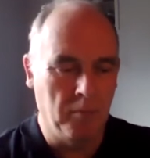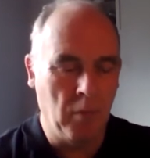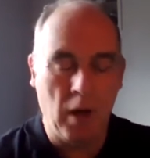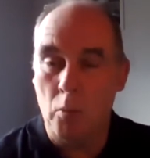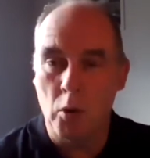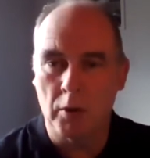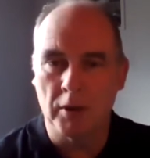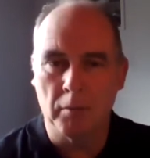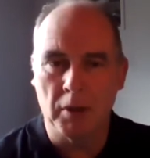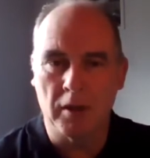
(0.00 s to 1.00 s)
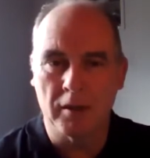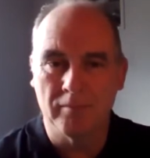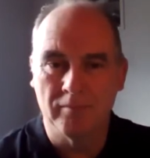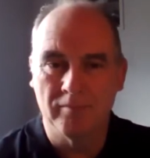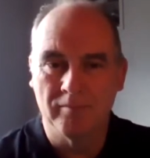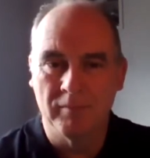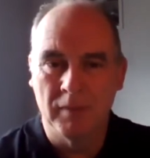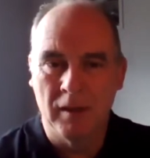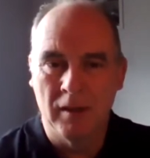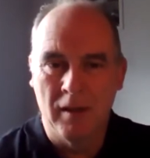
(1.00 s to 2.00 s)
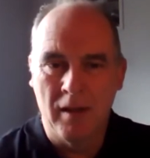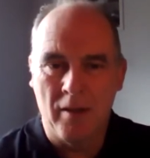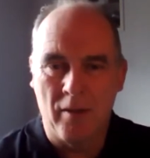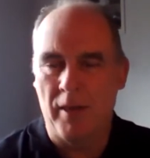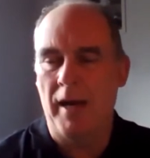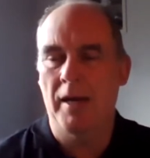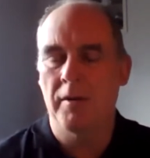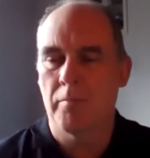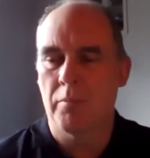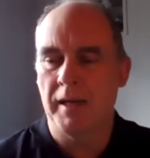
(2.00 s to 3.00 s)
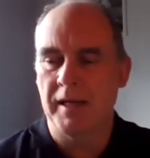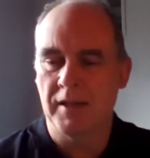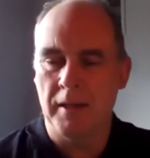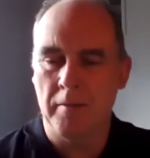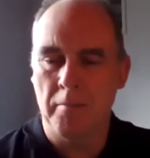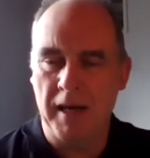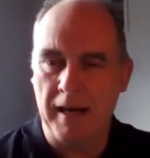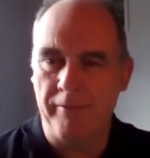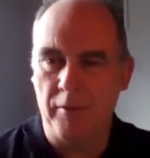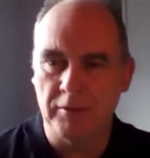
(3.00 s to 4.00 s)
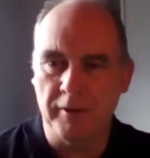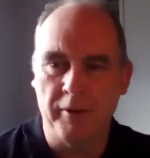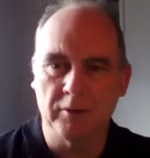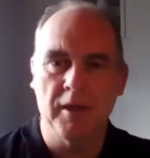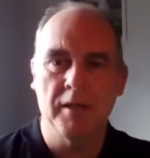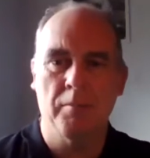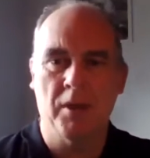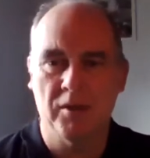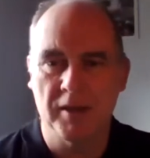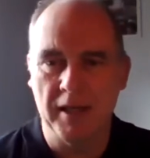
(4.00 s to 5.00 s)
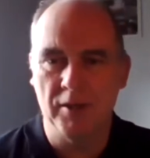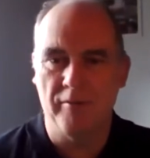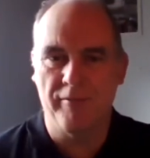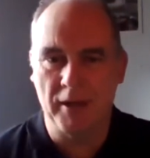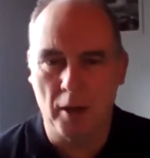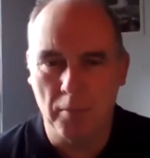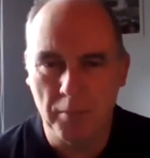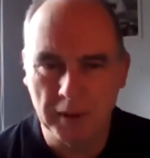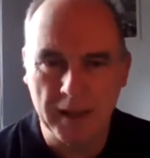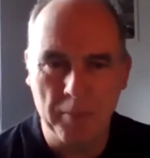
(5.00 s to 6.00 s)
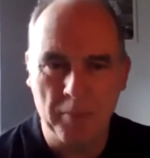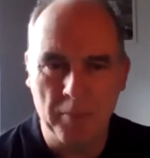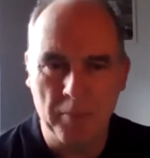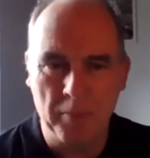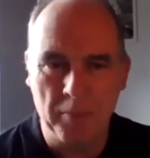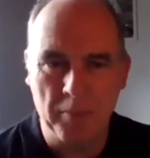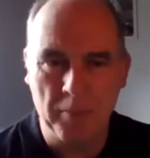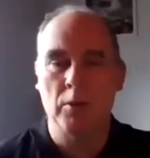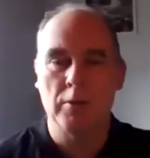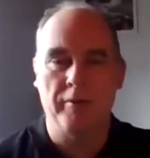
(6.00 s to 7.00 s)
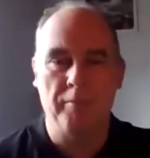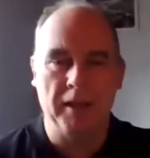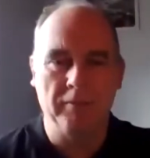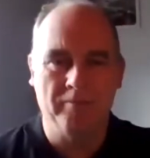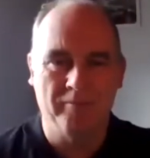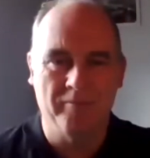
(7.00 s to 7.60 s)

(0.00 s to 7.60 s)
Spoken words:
a walk around the block. That brings in behavioural difficulties because the kids are fed up and cabin fever, as we all have been.